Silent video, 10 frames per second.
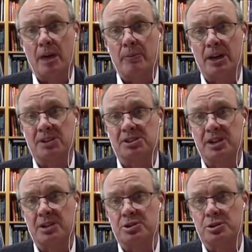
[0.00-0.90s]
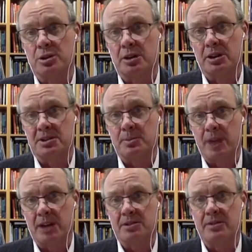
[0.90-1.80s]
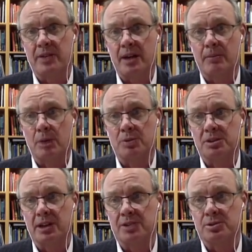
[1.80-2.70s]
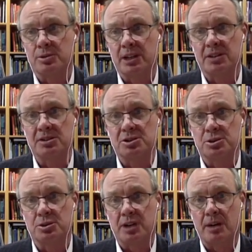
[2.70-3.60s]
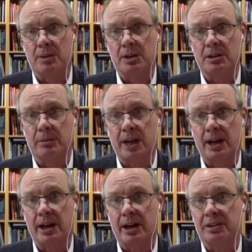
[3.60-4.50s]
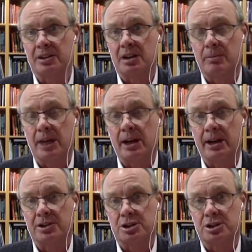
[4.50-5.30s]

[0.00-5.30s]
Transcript: Pakistan should not expect that multilateral lenders should come in and bail out